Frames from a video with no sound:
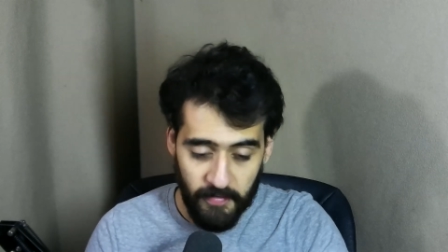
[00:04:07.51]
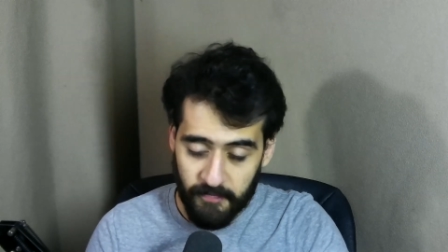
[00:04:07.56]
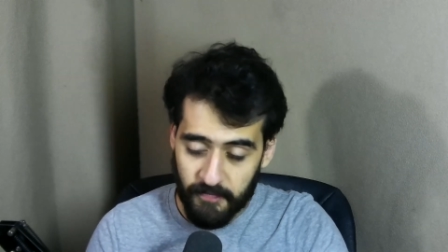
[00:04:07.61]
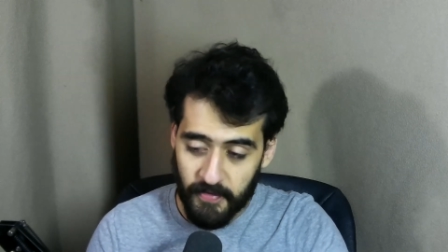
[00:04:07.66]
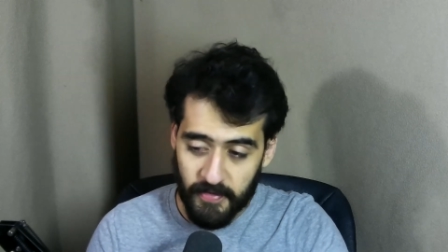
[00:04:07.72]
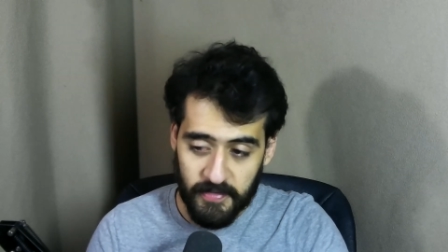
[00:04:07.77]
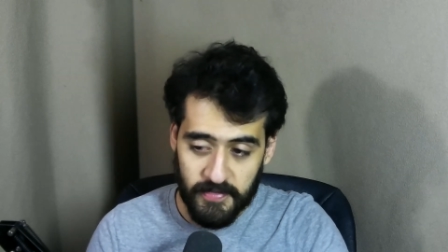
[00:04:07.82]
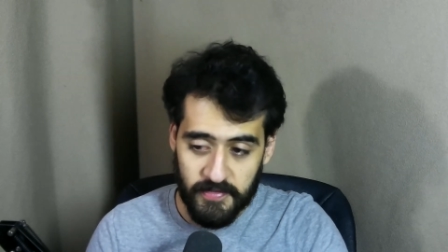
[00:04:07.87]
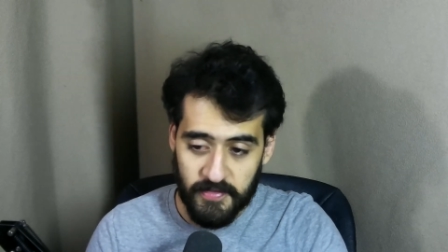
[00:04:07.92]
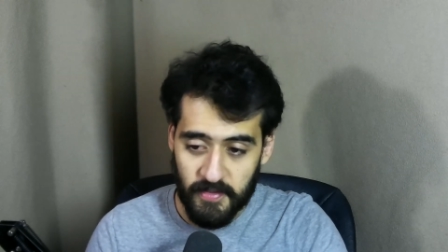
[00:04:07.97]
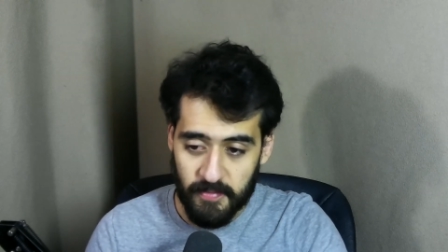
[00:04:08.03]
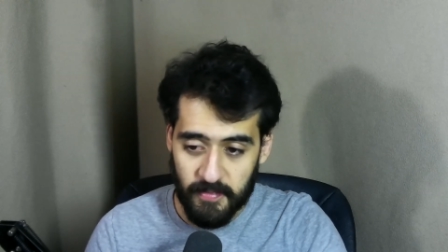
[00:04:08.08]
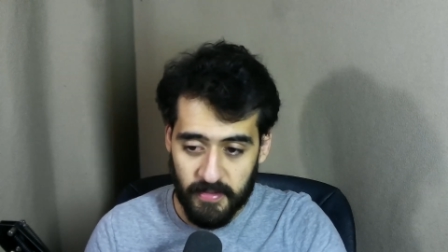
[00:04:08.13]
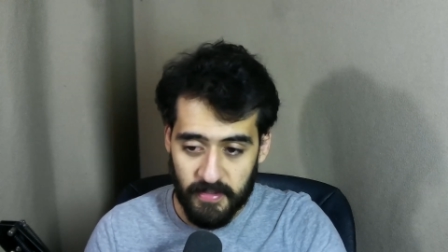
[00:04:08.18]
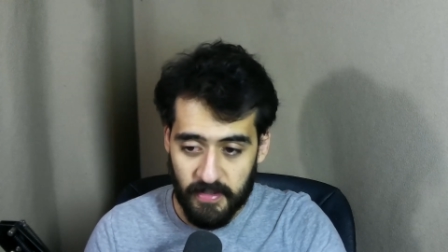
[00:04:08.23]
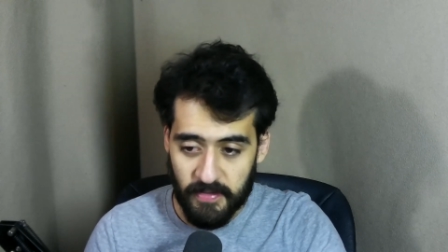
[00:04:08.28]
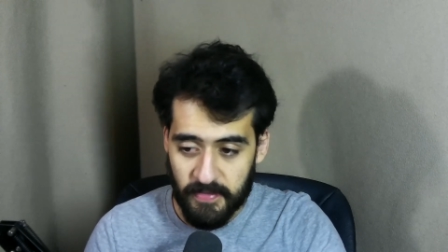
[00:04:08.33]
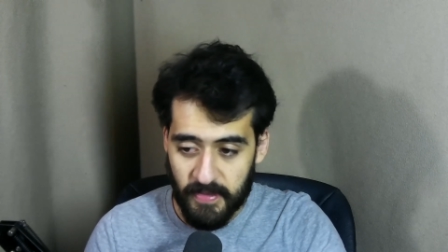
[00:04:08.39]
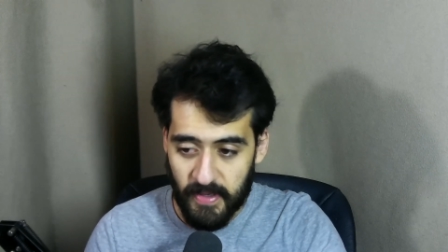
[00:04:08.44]
Very soon I'm gonna
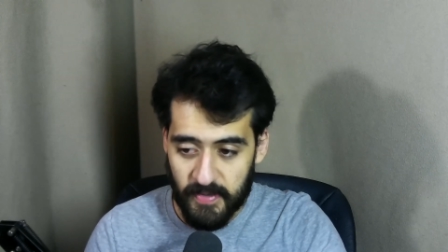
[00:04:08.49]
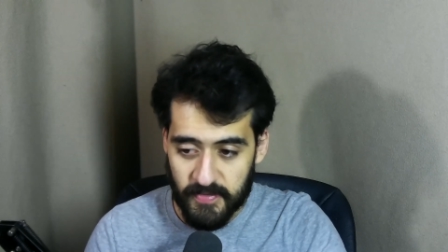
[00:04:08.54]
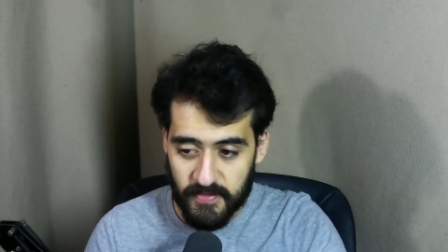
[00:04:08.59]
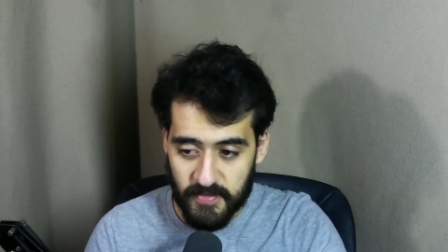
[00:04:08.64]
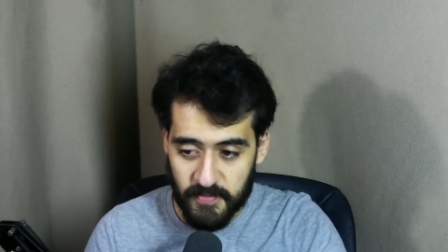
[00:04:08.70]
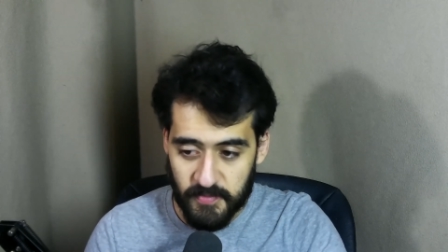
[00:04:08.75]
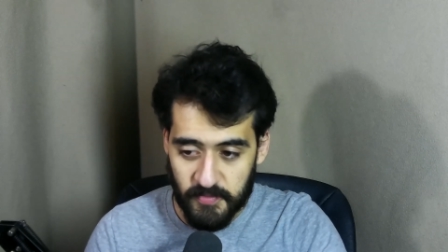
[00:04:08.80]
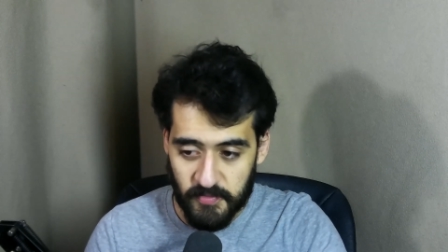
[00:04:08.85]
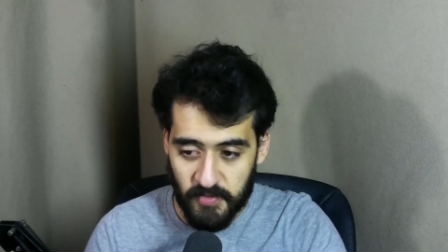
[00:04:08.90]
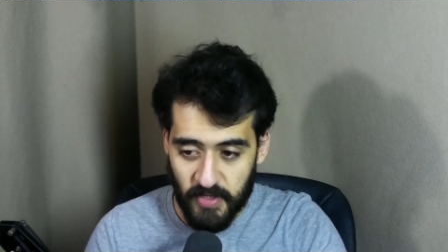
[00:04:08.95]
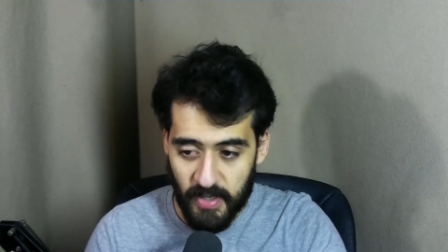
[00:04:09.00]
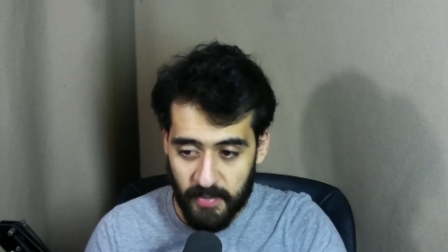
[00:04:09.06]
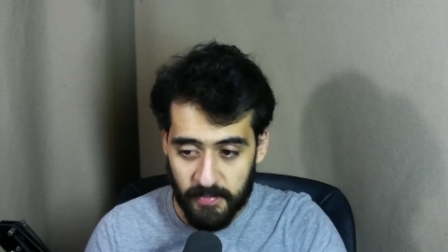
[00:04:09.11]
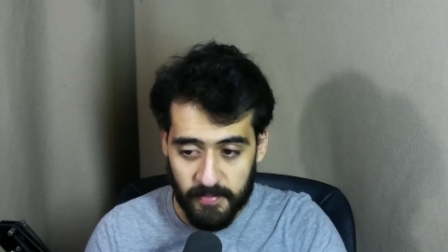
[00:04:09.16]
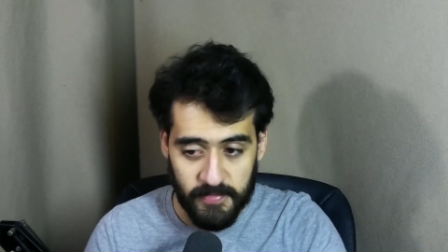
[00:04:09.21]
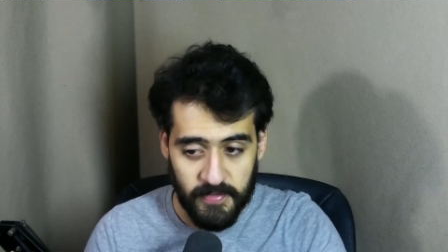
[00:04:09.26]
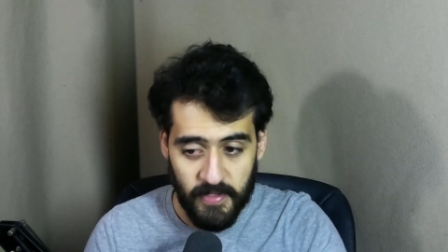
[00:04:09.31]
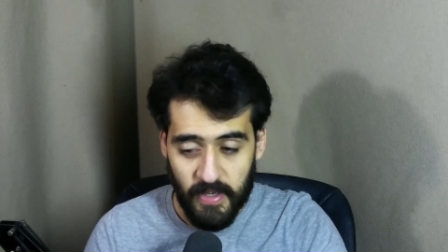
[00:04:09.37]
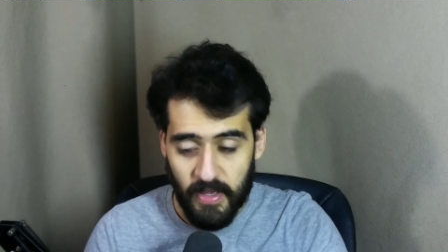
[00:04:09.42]
get a thousand
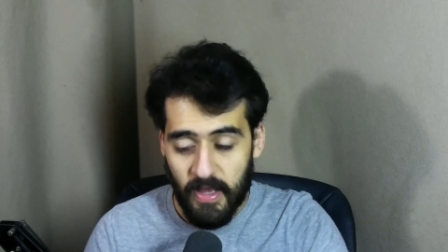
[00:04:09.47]
subscribers.